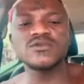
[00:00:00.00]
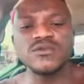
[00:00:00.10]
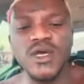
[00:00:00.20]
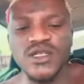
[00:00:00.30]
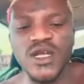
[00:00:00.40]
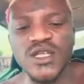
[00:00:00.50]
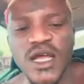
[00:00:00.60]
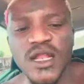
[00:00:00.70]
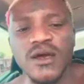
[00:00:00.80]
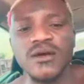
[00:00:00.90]
I don't
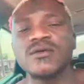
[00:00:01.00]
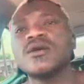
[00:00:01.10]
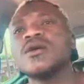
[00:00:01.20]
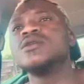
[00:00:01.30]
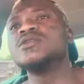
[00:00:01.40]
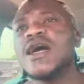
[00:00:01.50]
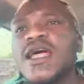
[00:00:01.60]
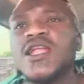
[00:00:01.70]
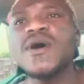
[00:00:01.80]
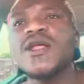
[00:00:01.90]
tell long. Then
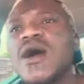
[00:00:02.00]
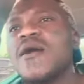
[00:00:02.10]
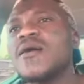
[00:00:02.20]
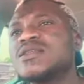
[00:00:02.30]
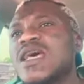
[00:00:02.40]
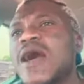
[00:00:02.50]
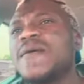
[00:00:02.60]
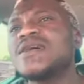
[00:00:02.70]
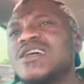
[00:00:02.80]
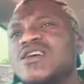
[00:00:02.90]
anybody who wants an
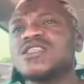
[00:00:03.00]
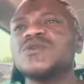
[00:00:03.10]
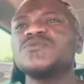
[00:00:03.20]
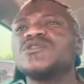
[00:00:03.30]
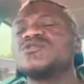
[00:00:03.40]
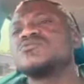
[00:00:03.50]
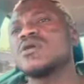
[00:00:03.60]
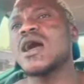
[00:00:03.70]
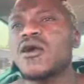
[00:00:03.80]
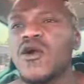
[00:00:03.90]
ambassadorship with you,
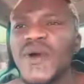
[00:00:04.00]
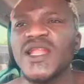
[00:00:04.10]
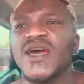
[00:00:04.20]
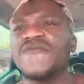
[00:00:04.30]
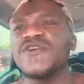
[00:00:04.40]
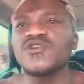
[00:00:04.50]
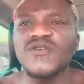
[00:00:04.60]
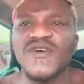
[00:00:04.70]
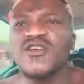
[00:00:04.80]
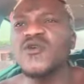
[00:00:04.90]
I go benefit to.
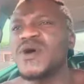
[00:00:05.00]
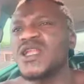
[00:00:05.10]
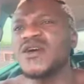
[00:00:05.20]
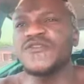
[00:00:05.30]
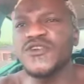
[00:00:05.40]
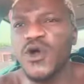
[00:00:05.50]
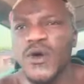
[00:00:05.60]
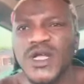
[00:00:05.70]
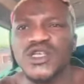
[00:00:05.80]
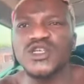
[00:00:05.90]
If I no benefit for
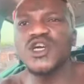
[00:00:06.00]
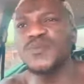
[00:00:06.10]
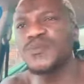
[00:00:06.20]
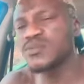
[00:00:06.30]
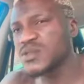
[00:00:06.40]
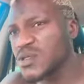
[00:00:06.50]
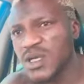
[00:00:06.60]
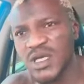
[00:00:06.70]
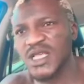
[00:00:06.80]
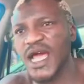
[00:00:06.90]
what you
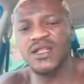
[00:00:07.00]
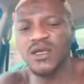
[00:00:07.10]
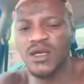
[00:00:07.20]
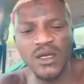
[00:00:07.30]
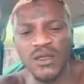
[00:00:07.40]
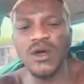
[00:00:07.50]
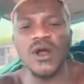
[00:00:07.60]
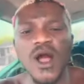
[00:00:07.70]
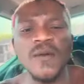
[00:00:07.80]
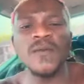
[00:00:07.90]
said, no
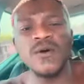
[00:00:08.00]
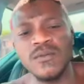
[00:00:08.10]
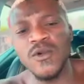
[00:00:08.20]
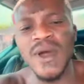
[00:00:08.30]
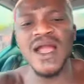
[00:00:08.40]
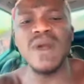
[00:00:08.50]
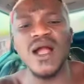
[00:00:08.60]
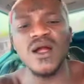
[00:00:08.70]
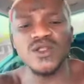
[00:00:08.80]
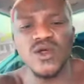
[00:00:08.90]
come on. Mumma
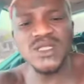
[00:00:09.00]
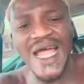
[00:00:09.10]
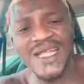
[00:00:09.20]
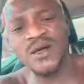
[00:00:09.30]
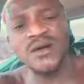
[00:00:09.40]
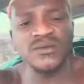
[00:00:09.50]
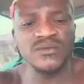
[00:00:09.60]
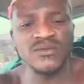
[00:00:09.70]
bank or don't turn on.